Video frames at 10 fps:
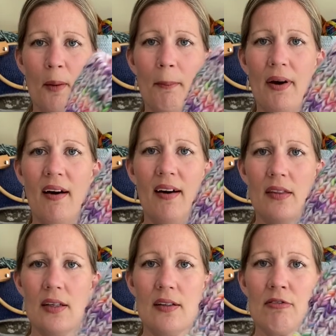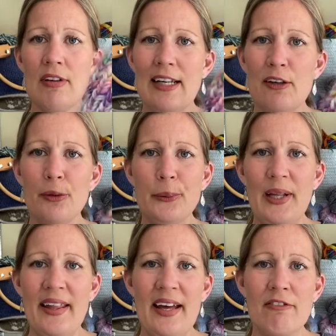But I think it's really cool
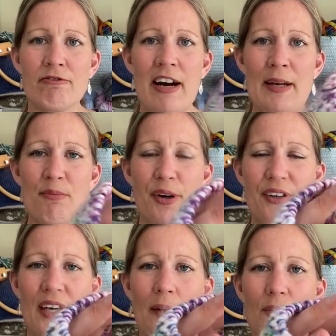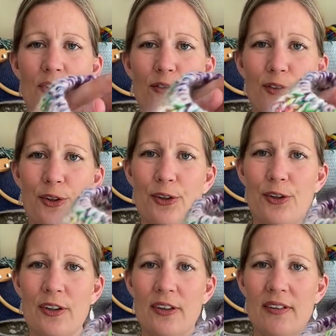how that rainbow comes through